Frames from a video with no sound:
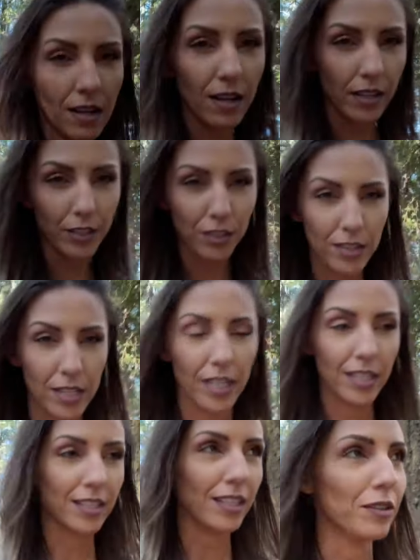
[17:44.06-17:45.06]
I shouldn't say
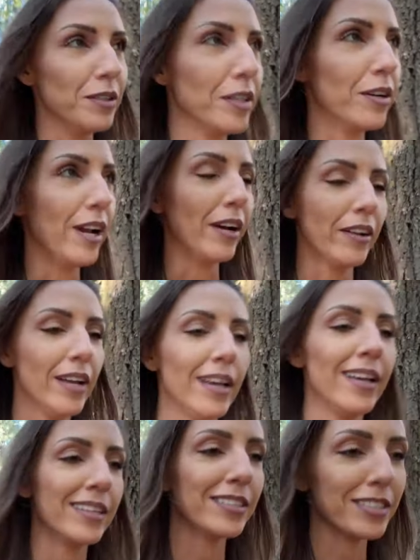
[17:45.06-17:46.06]
continuing to go down.
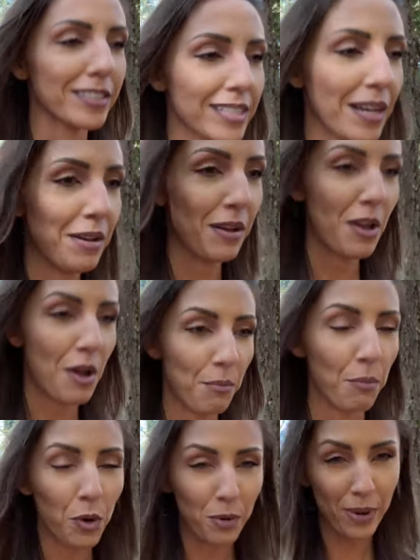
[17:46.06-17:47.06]
It's just
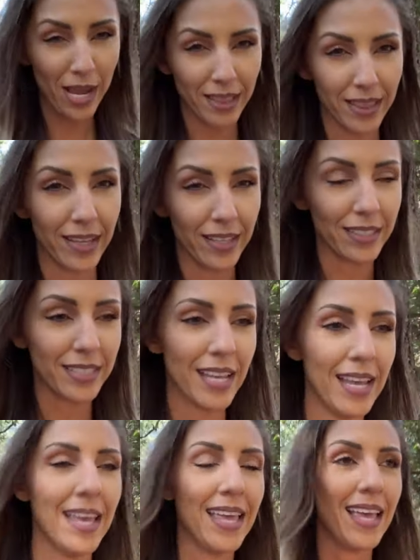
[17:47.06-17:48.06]
more bad things
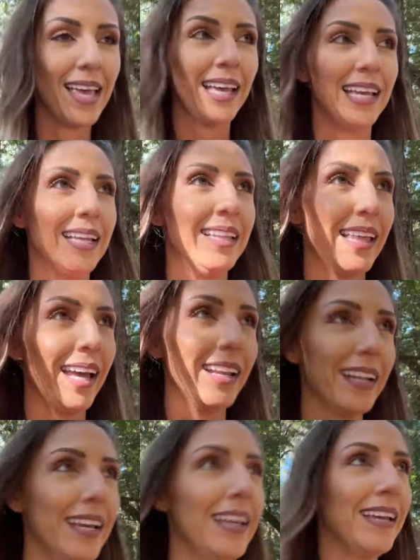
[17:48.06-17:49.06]
that
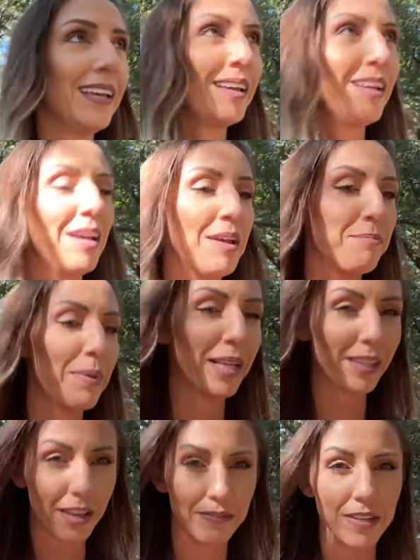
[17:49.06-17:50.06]
make
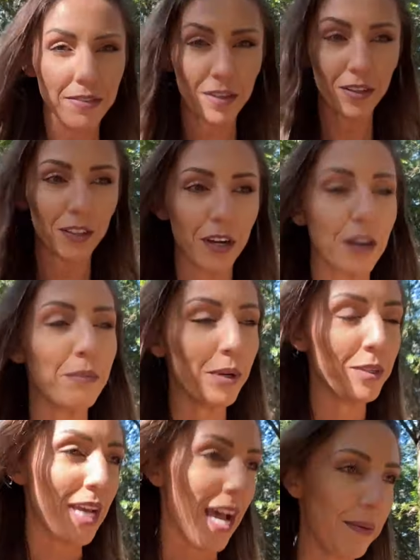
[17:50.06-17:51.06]
life difficult are about
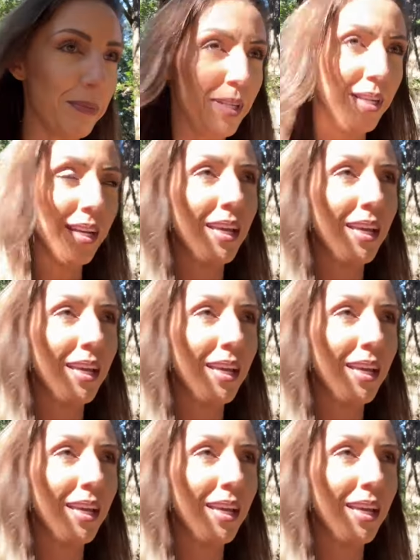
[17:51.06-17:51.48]
to happen.